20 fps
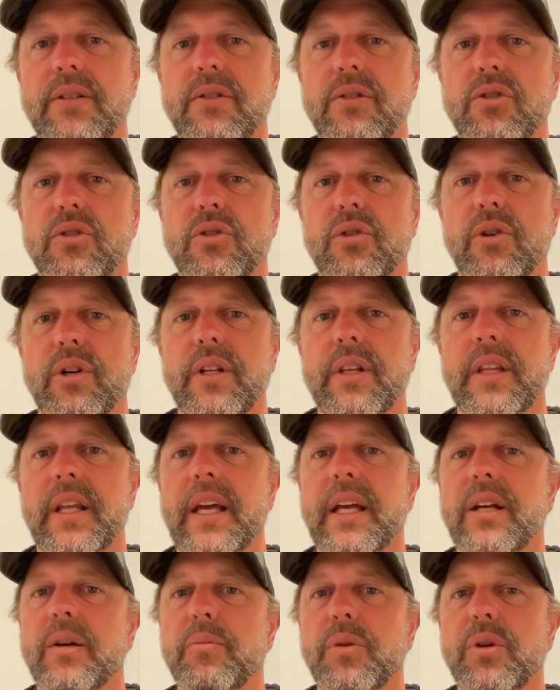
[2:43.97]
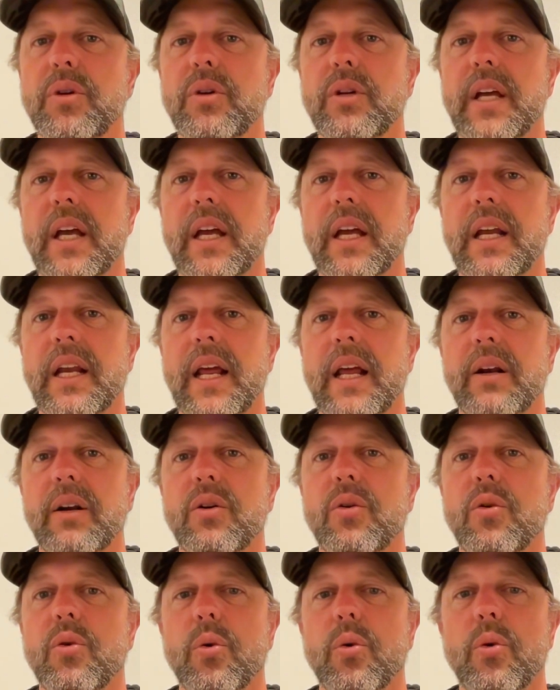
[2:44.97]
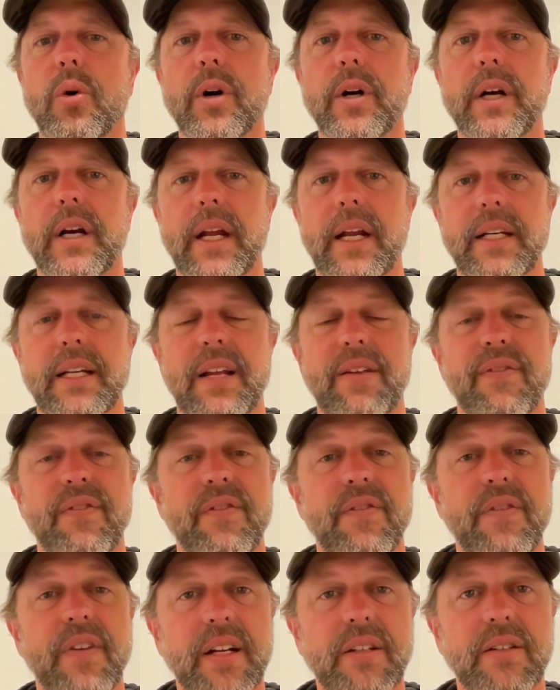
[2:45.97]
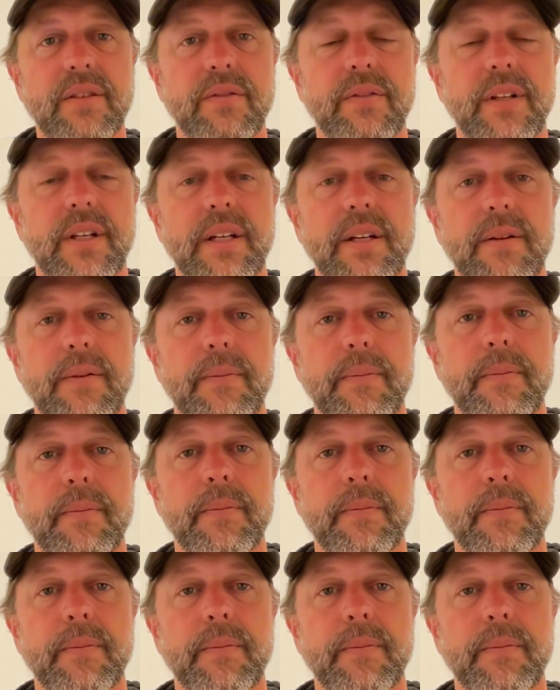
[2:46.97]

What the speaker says: ensuring they communicate and coordinate effectively.